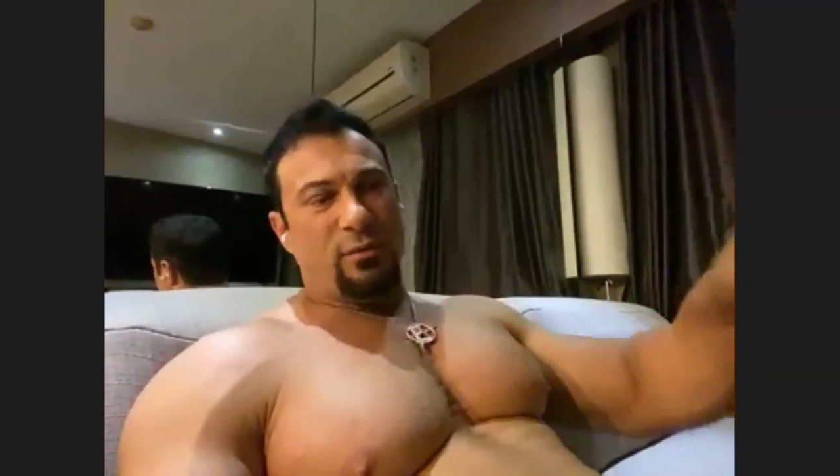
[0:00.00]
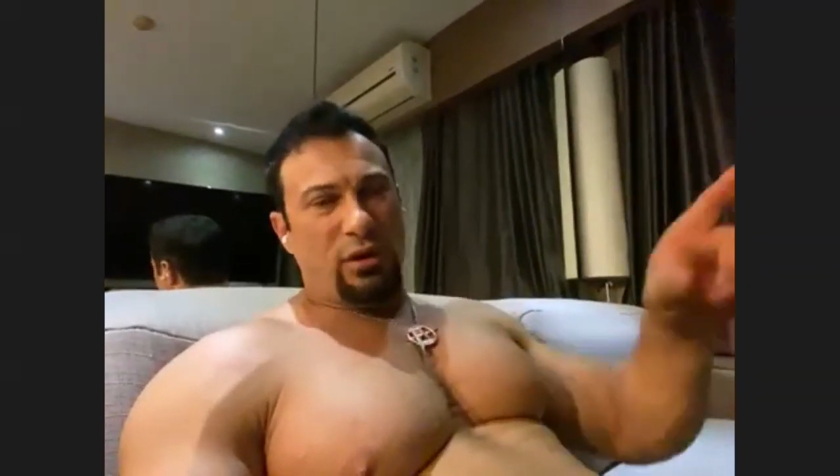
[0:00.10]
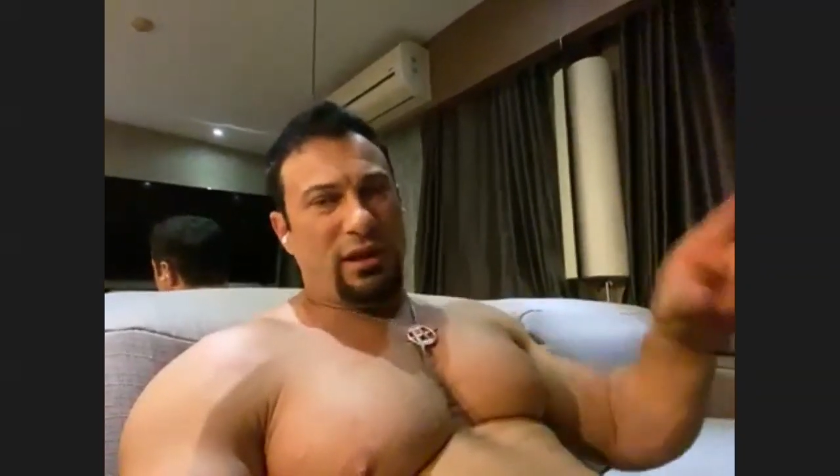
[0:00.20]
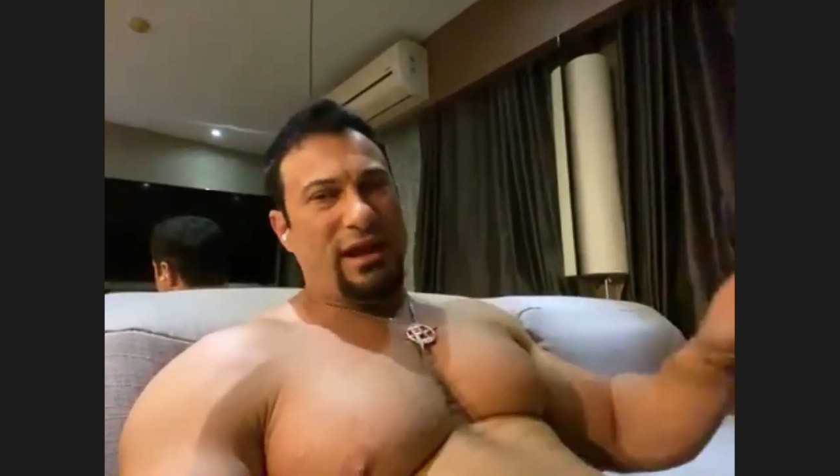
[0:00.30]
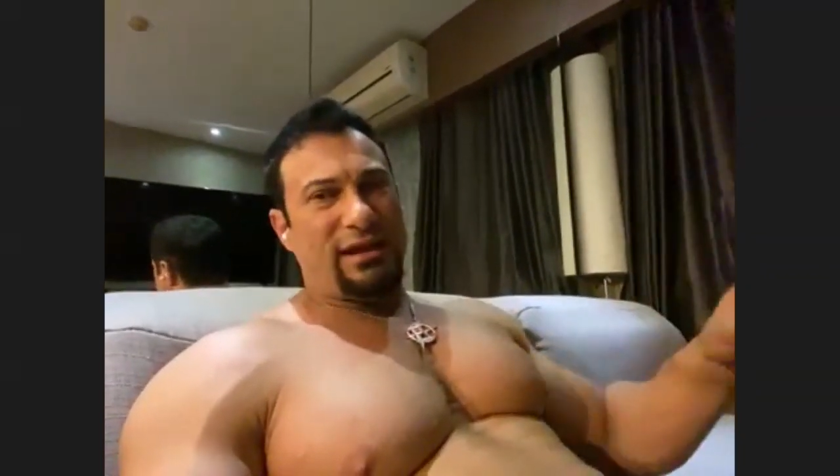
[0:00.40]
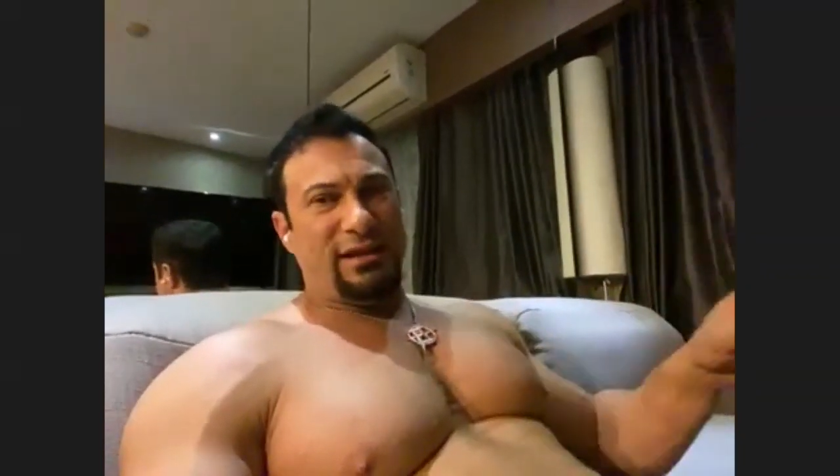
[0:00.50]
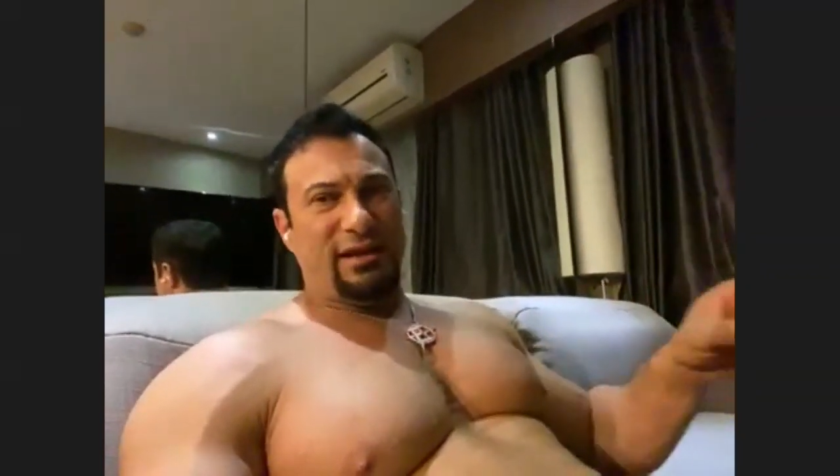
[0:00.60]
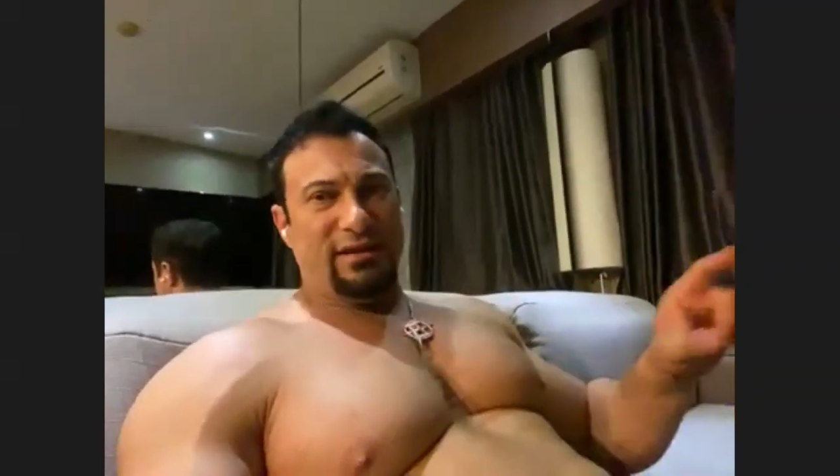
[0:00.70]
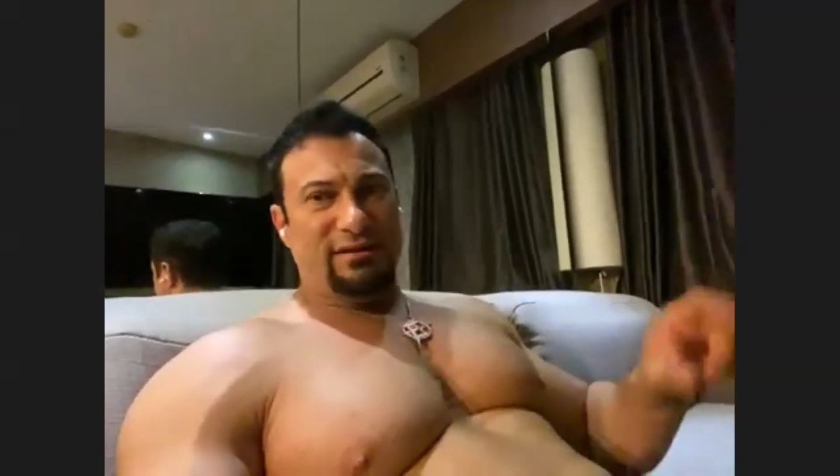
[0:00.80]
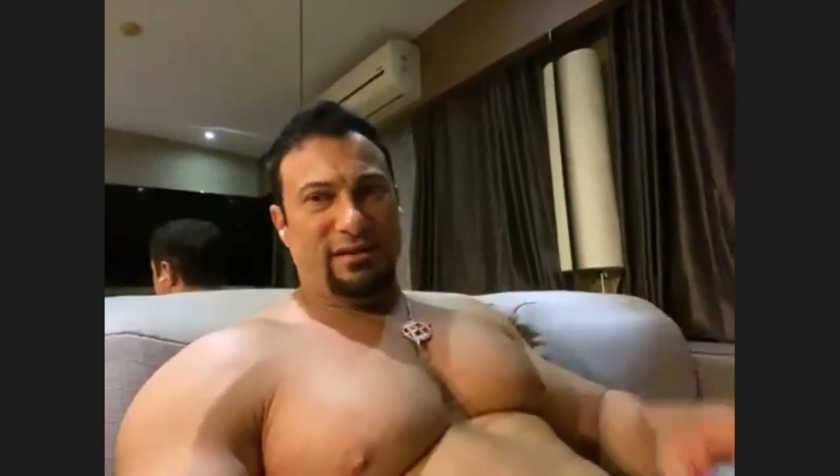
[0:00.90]
the more
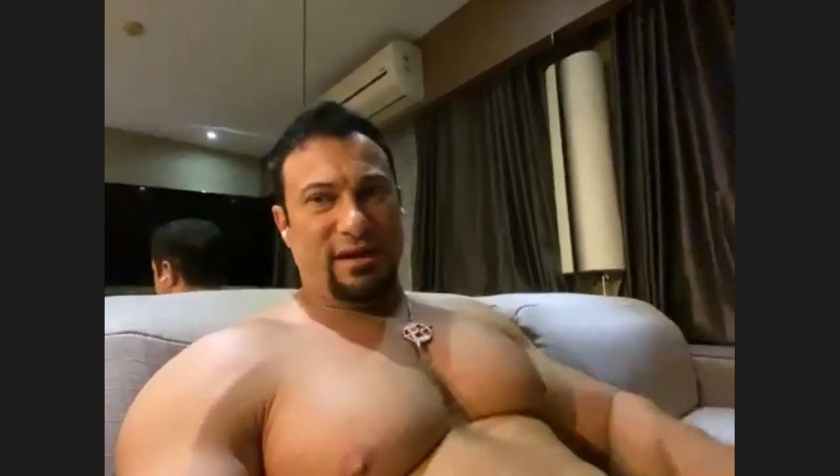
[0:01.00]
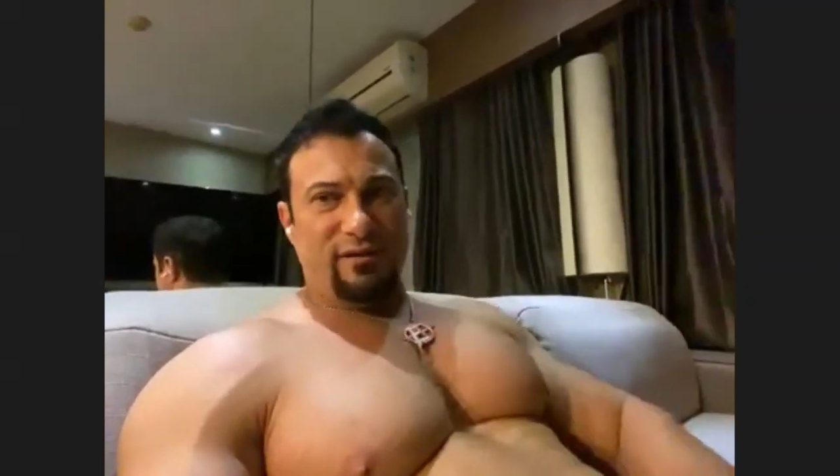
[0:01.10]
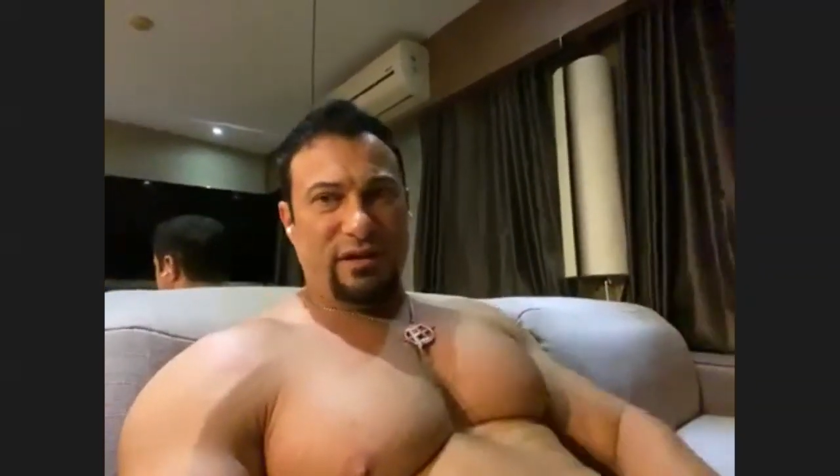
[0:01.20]
likely it is that that